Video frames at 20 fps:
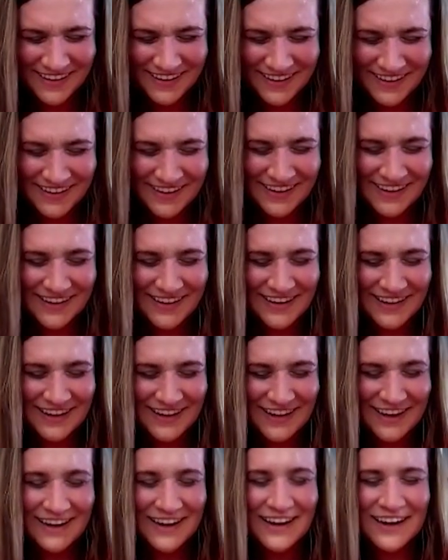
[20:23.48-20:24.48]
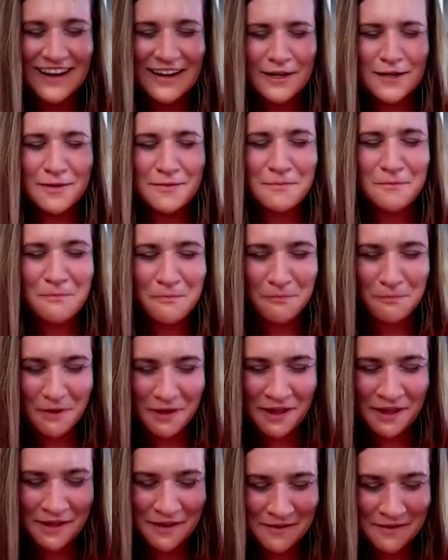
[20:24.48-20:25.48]
trouble. Devil is in
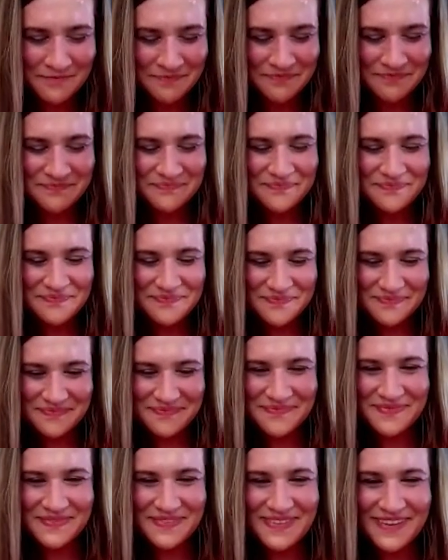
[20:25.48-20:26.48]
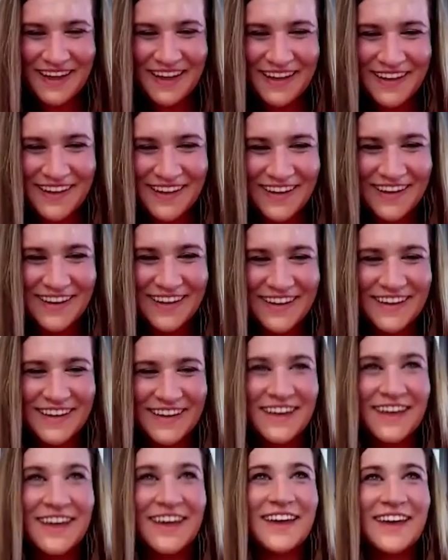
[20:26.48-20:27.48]
trouble. You'll pray
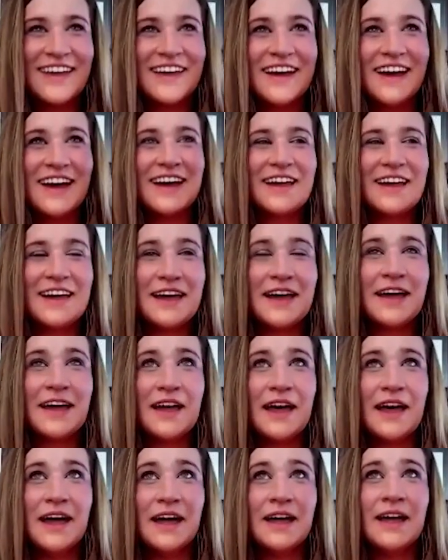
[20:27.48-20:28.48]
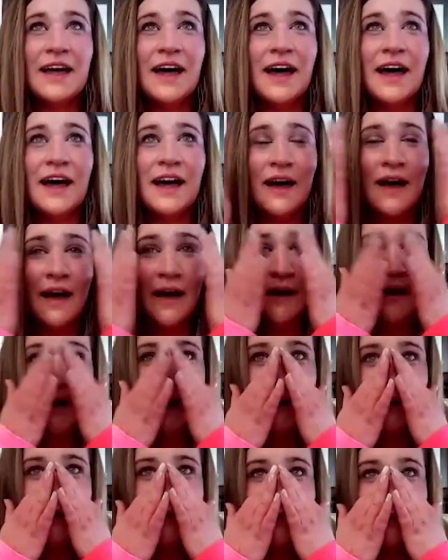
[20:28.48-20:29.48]
nonstop. You'll trouble the kingdom of
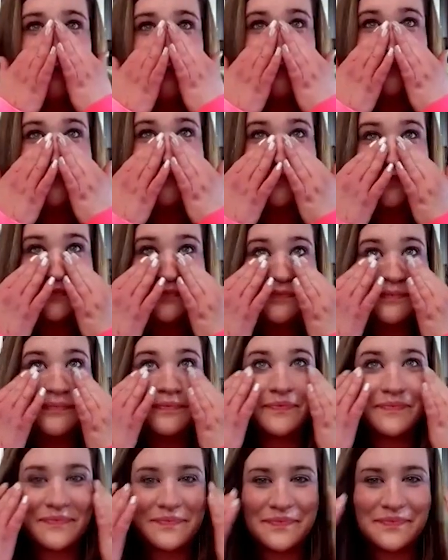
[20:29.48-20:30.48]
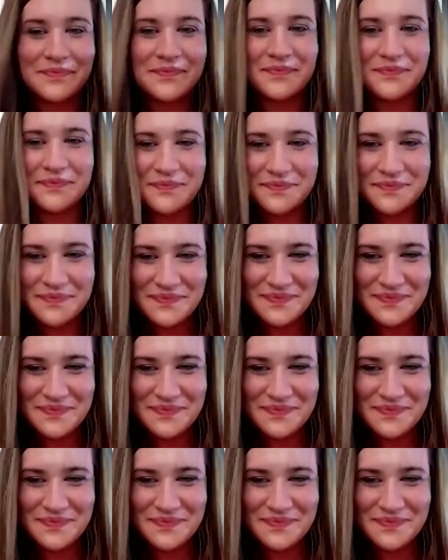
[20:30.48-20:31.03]
darkness. You are disconnected